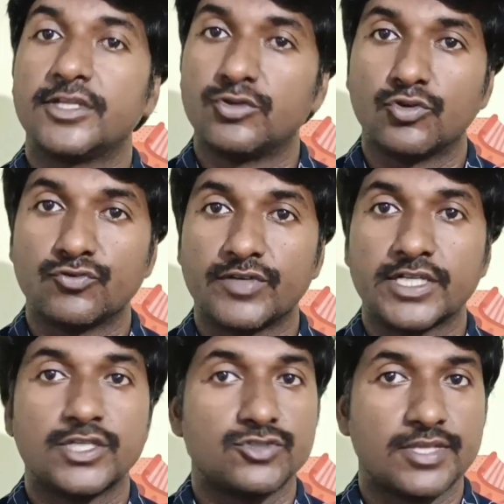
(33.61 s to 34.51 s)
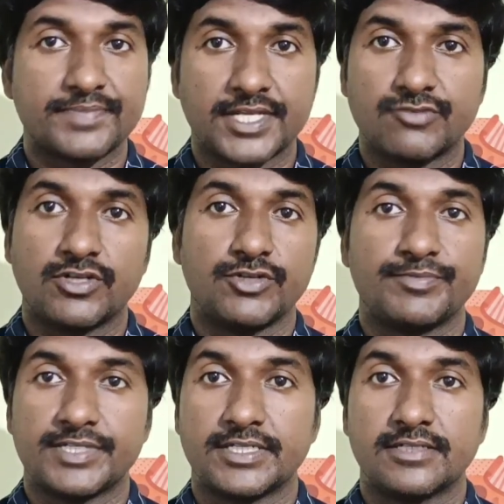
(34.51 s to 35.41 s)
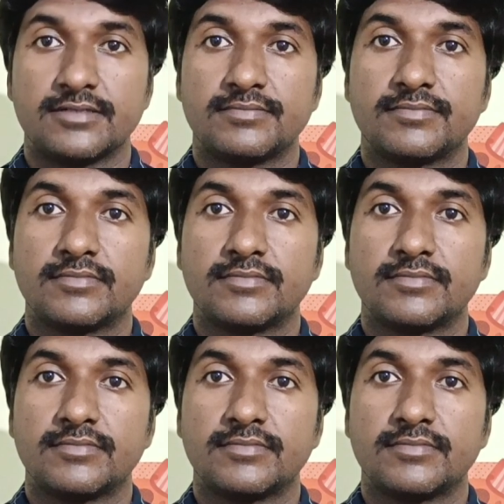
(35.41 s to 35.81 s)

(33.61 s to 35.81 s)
then don't forget to subscribe to our YouTube channel.